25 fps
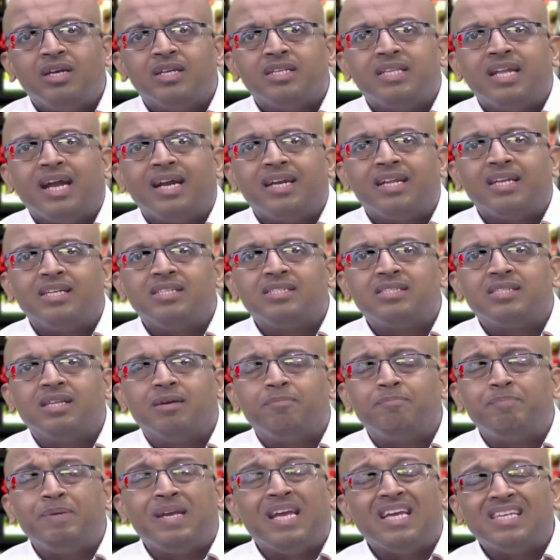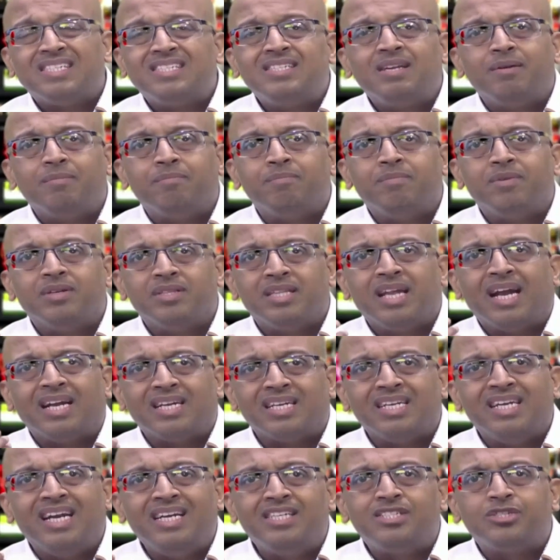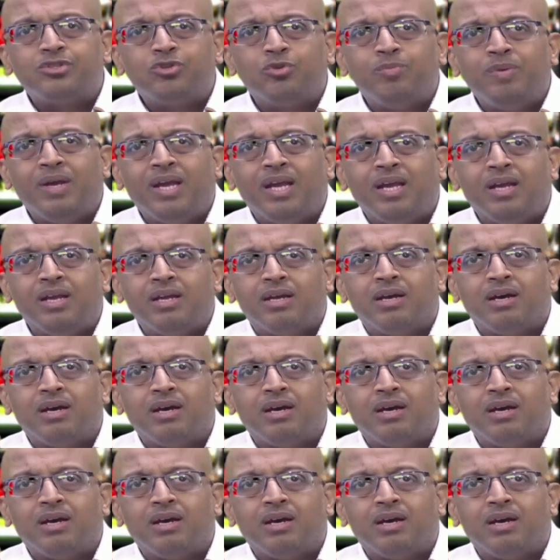that is the PSM, that needs to be